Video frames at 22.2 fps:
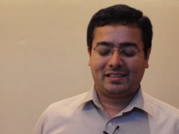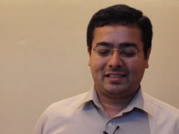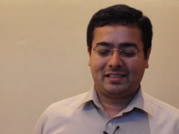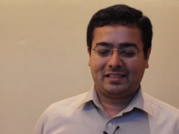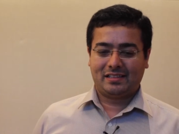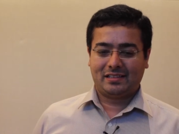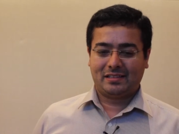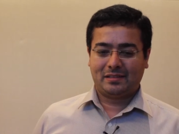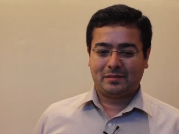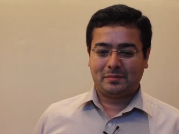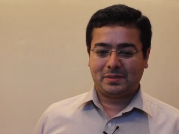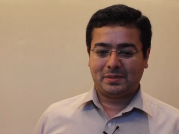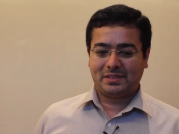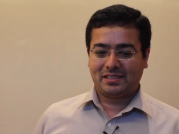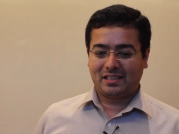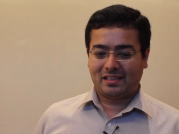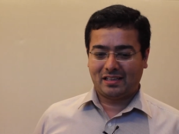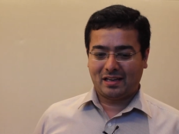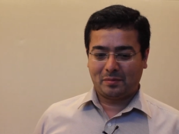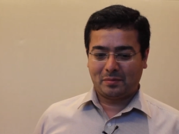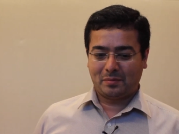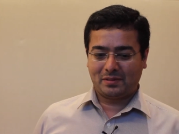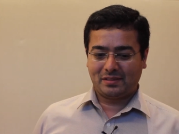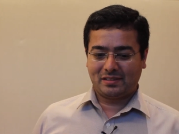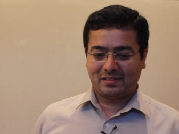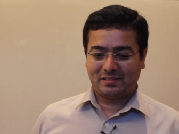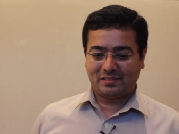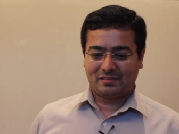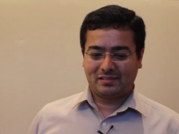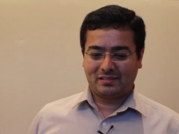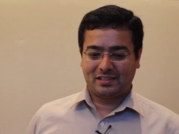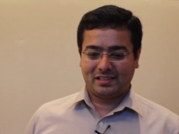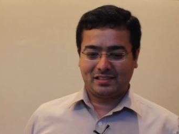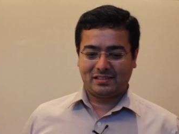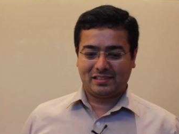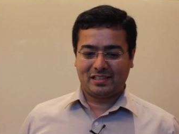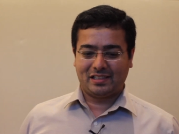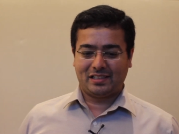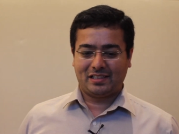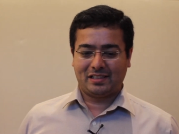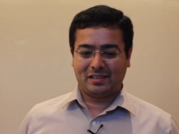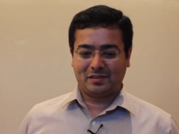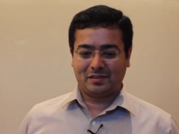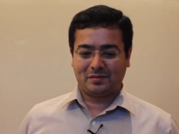Uh, Mr. Amar is
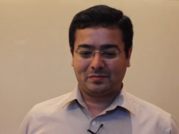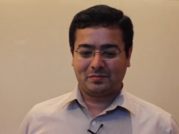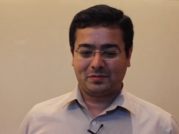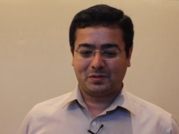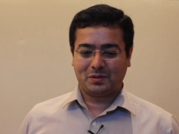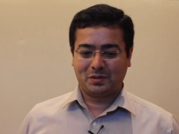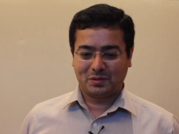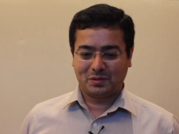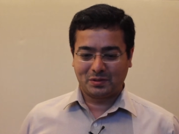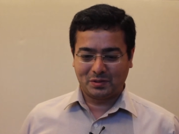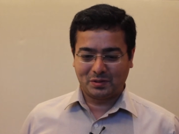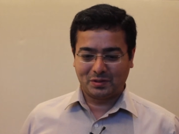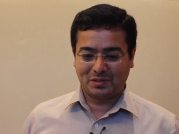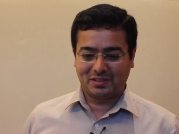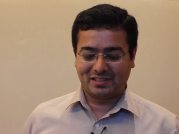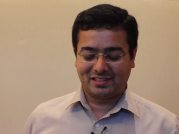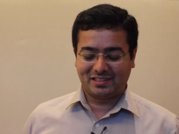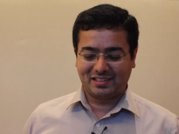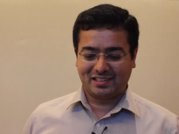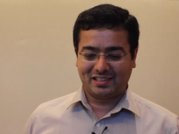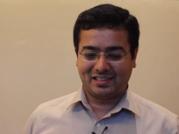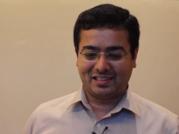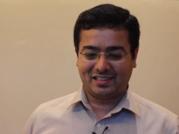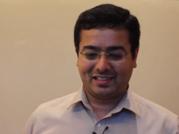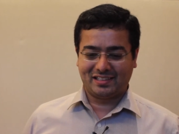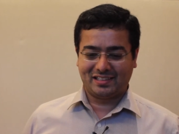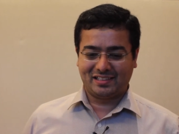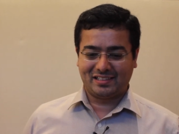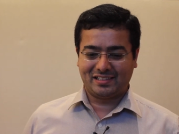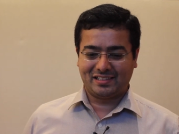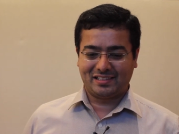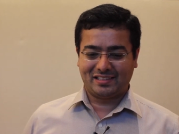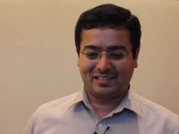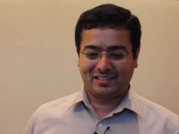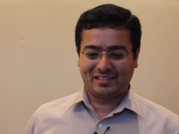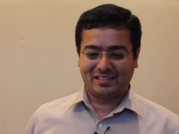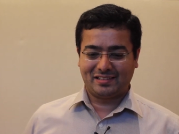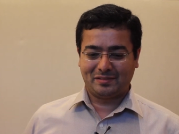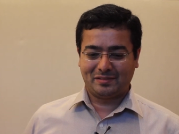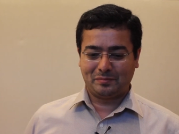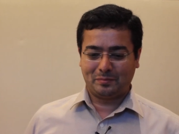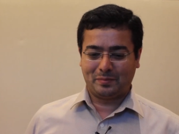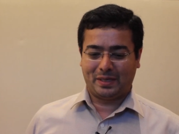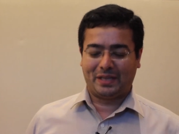a good uh,
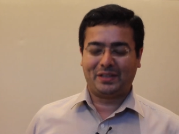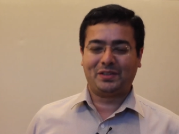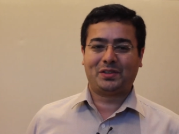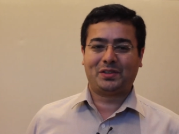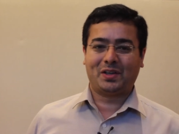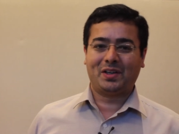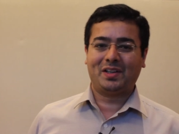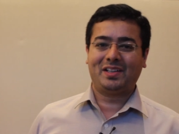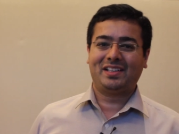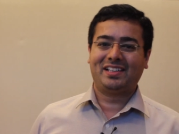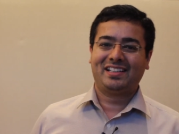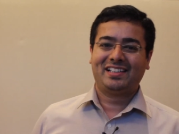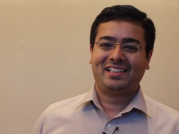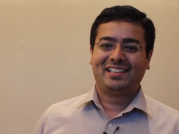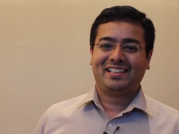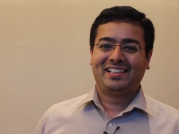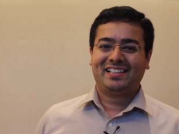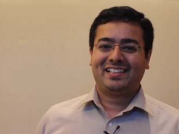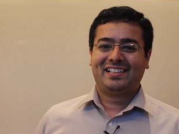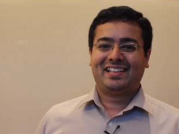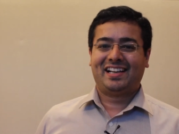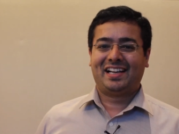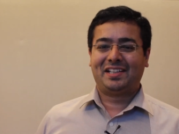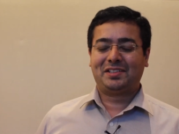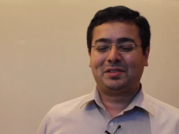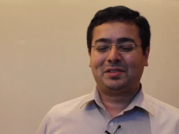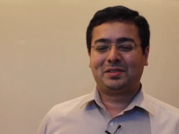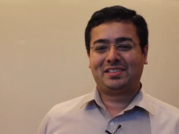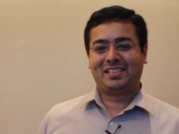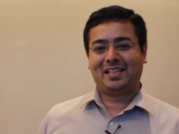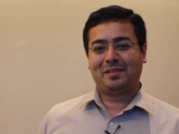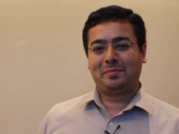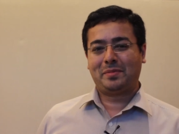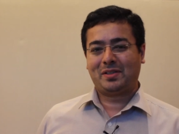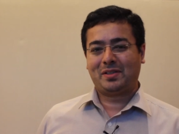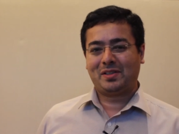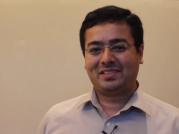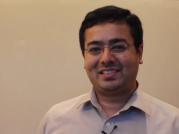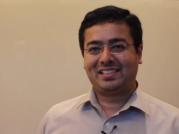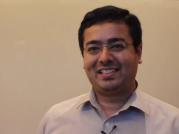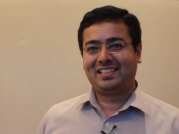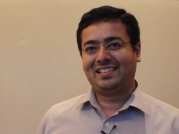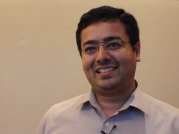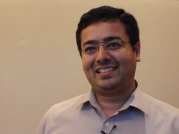mentor, I should say,
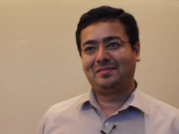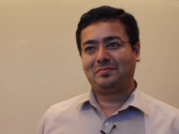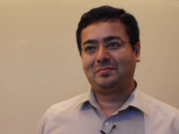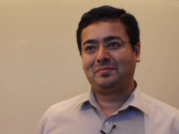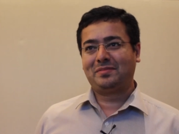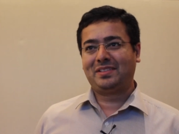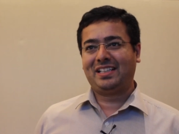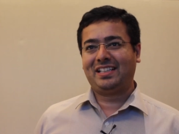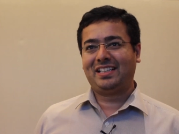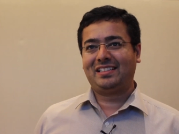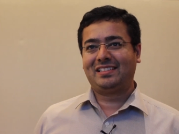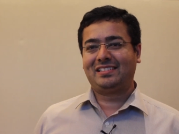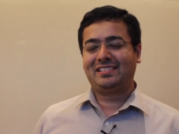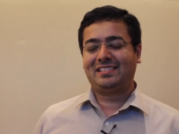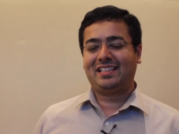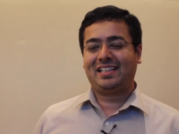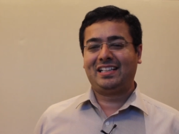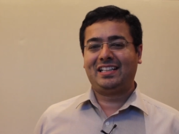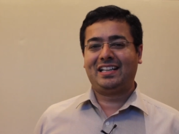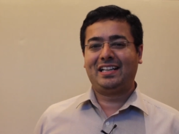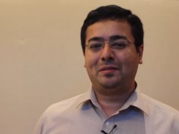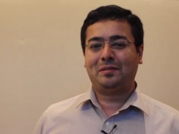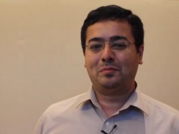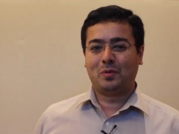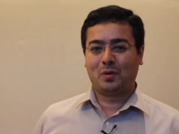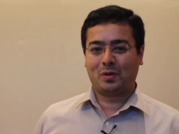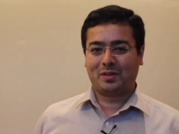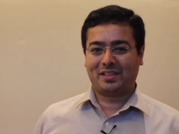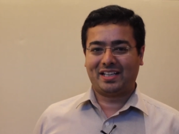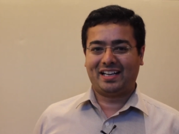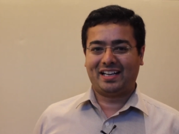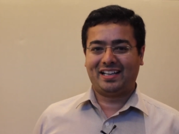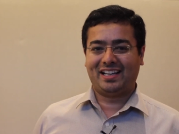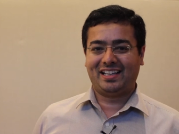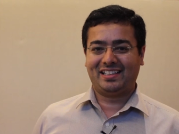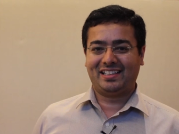because he, he, he did more than